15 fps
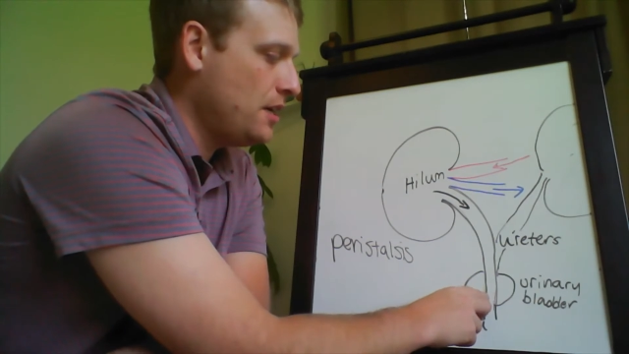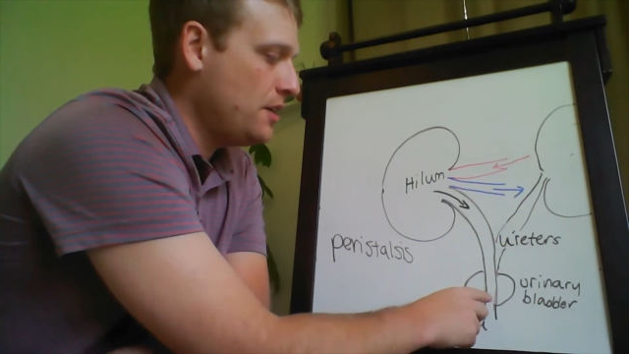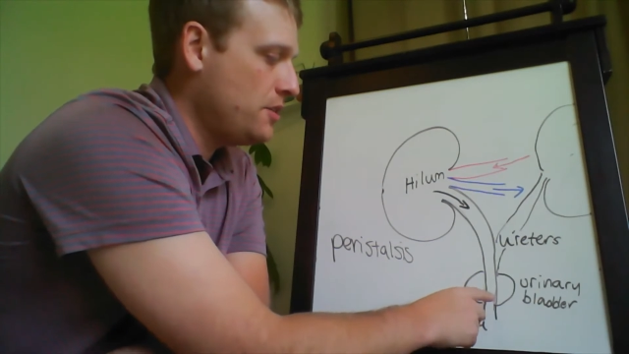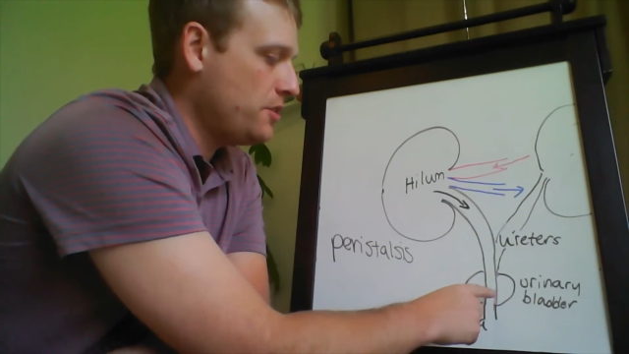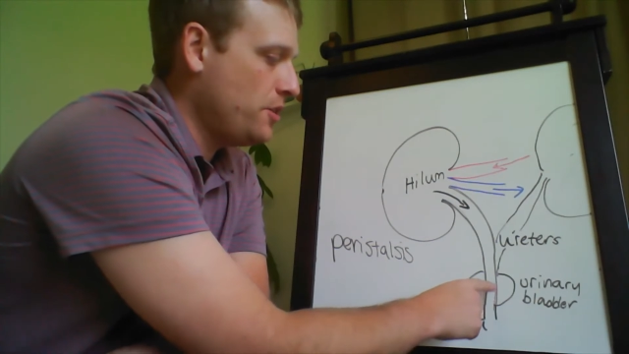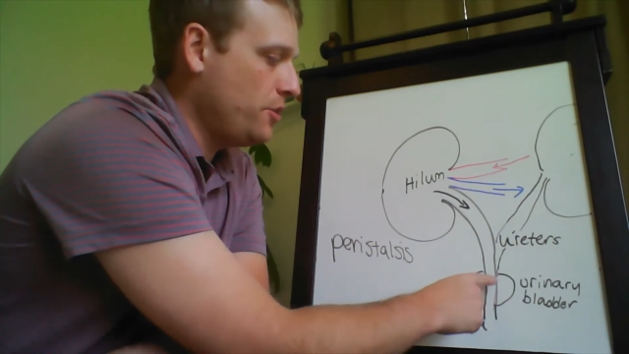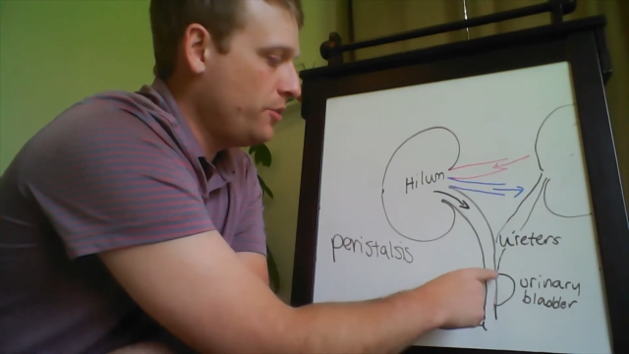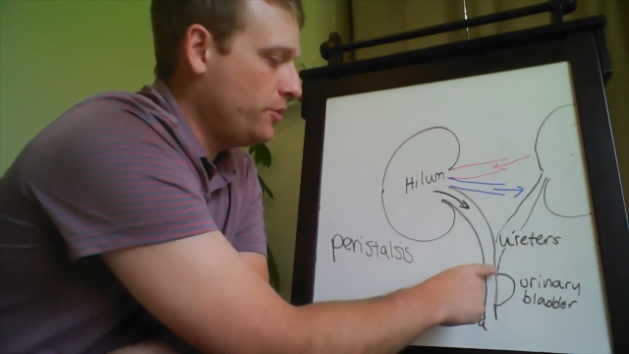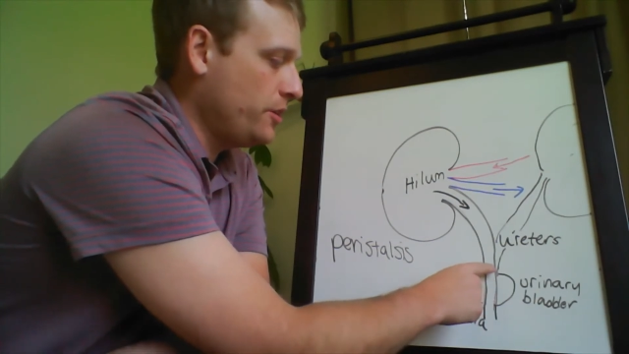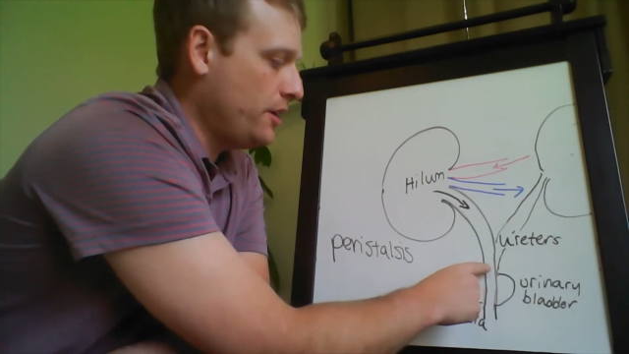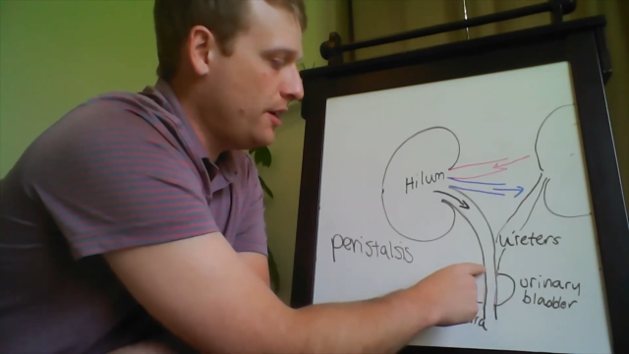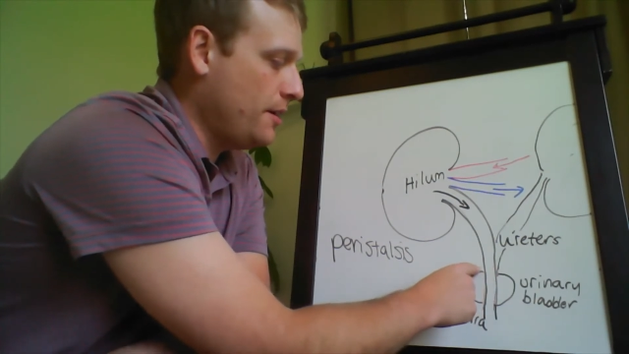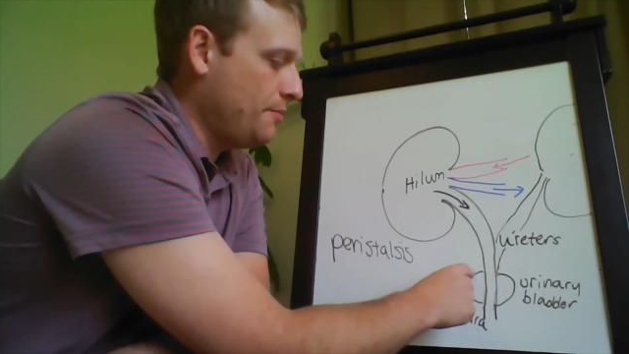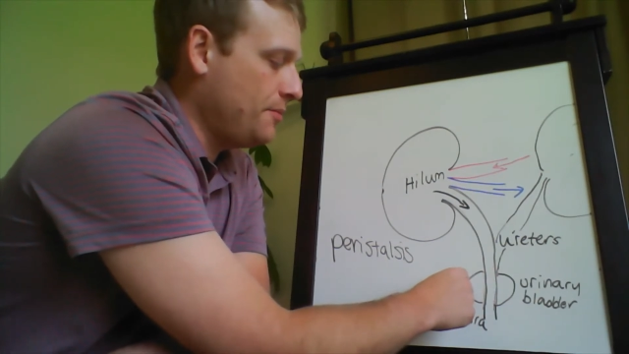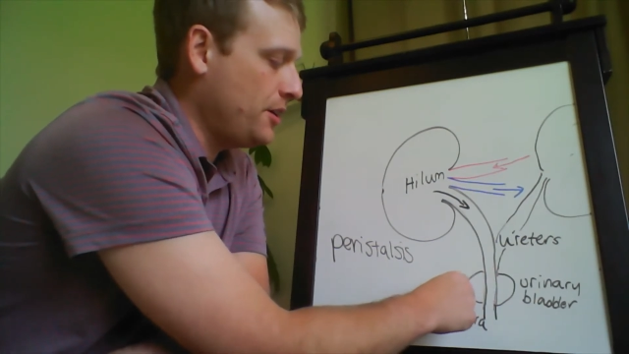So
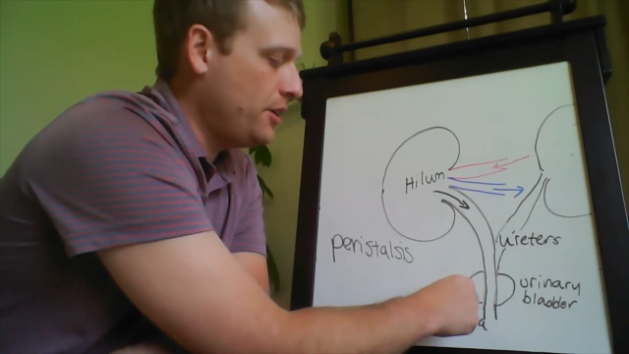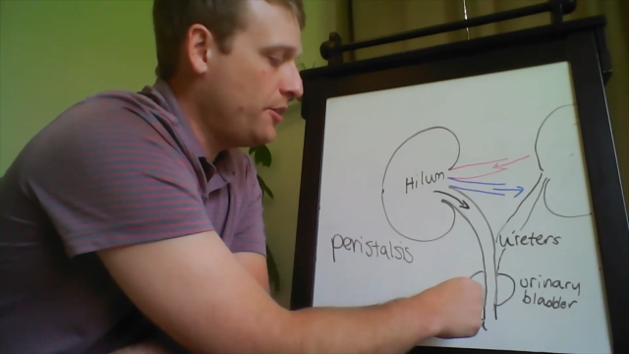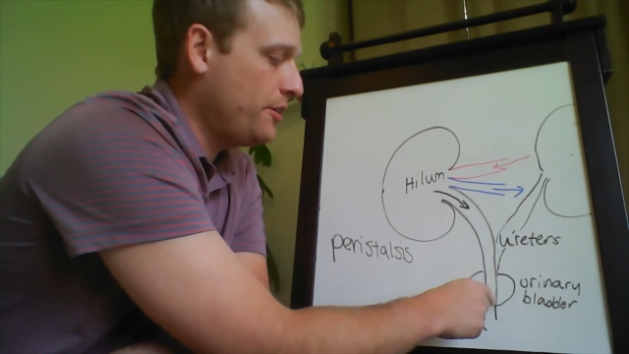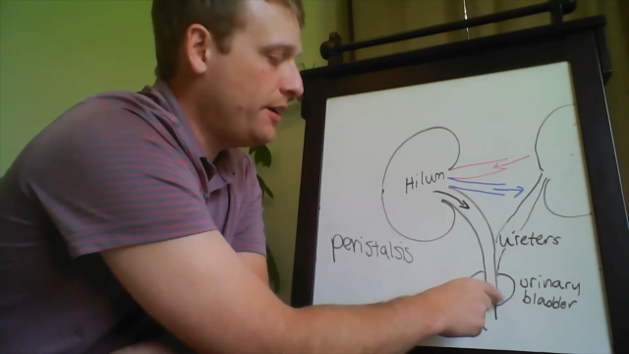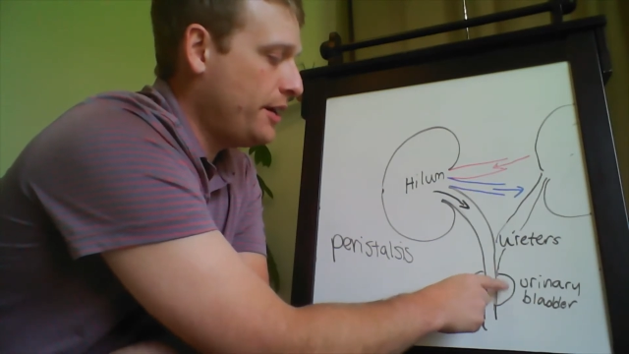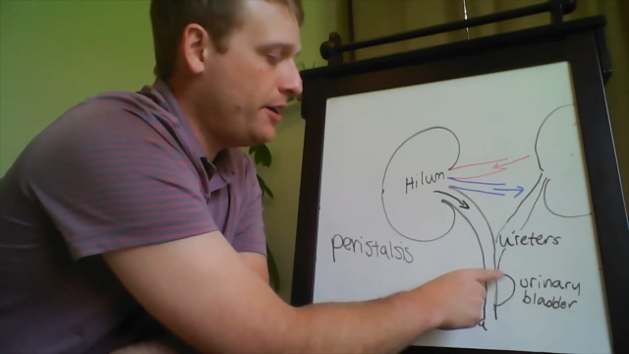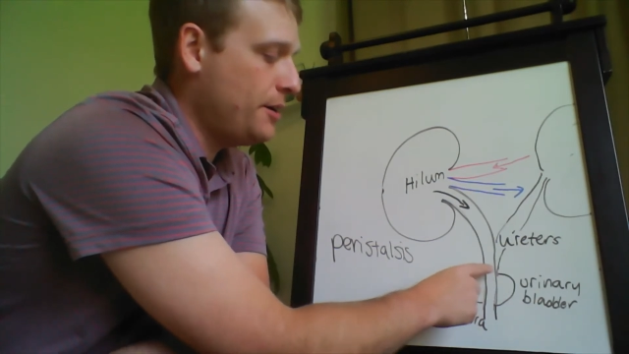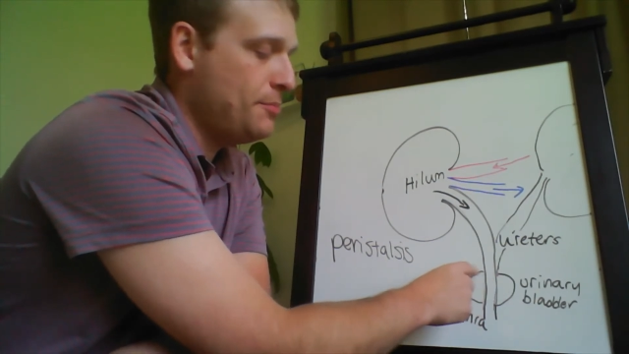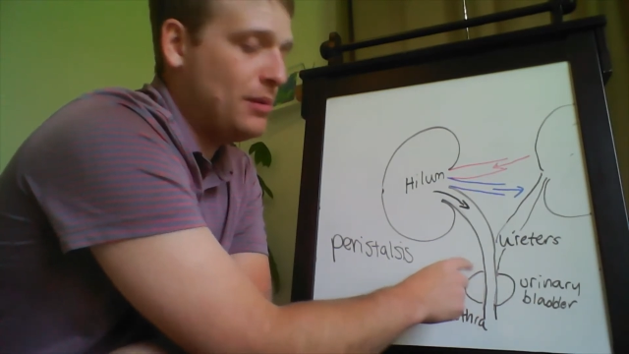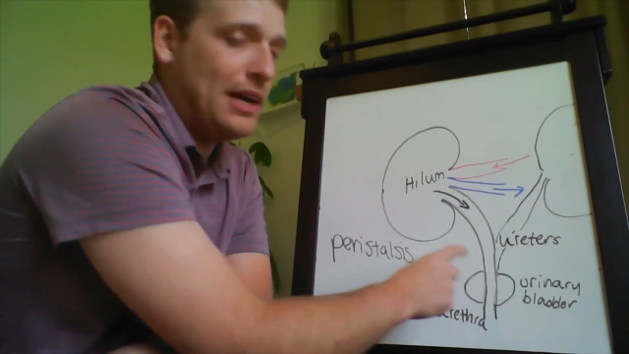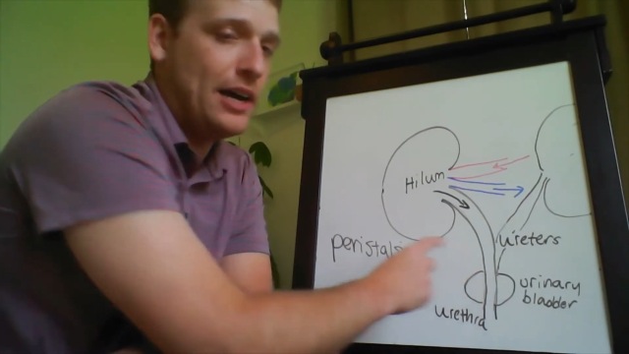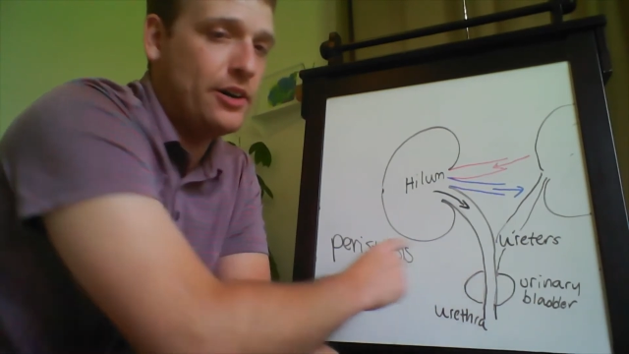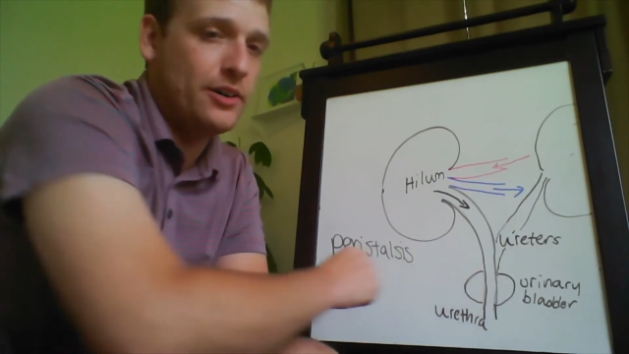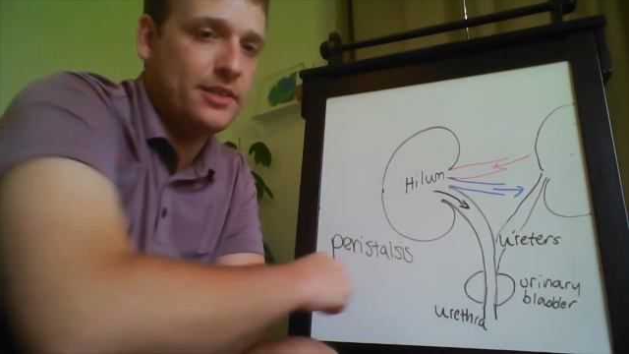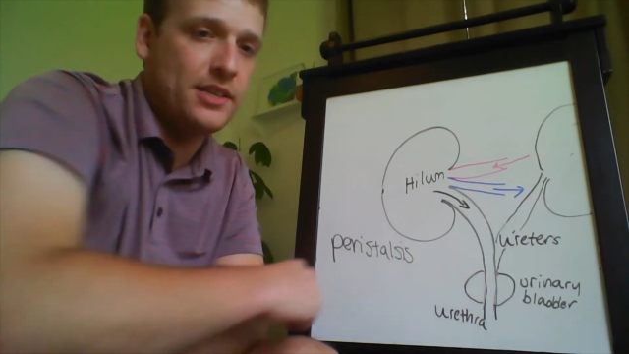the urinary
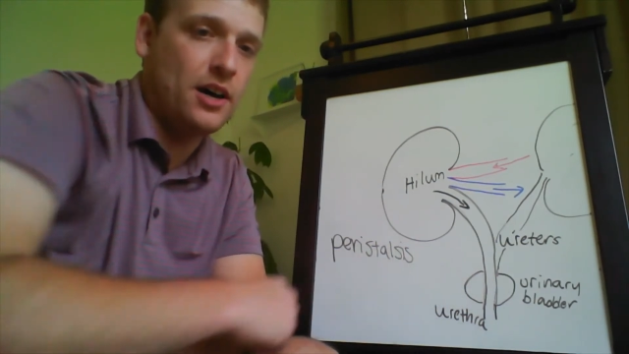bladder is